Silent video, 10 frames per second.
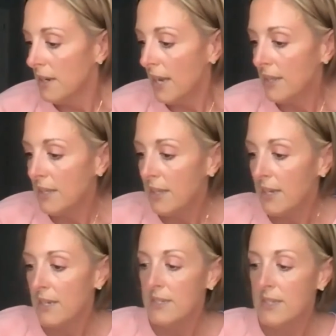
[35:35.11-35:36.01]
And then, like
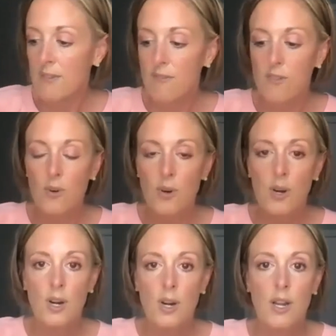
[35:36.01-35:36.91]
I said,
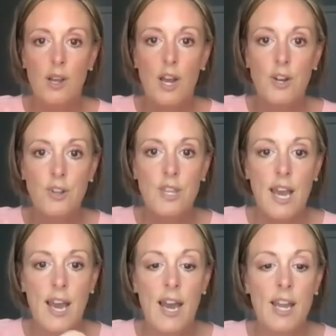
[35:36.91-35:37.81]
for under the eye,